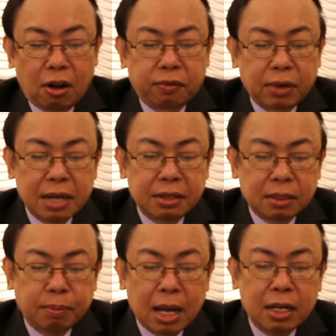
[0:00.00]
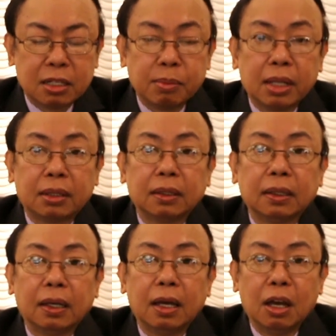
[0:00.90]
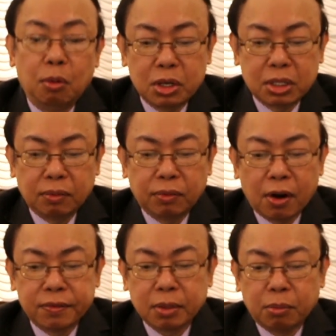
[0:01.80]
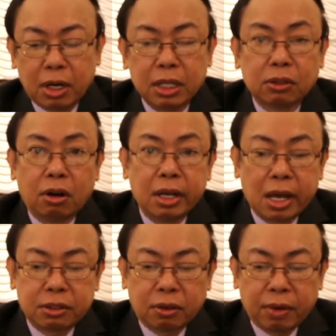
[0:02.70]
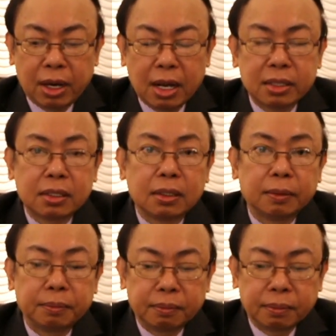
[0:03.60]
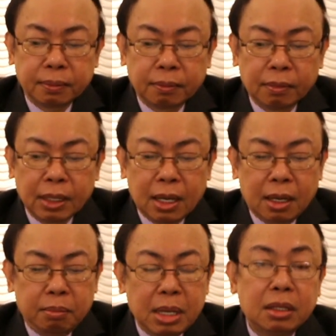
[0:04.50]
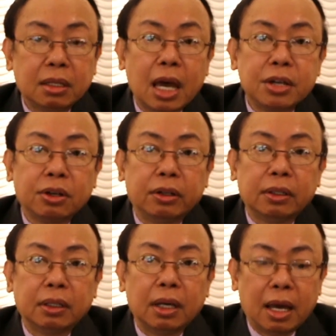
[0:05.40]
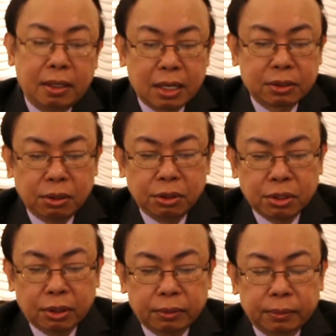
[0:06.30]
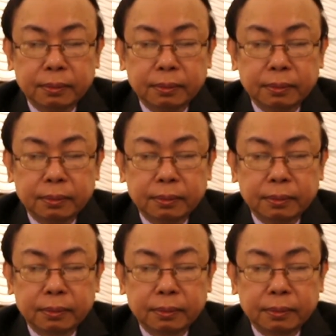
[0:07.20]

of crisis management, which involves monitoring and surveillance, mitigation, and resolution.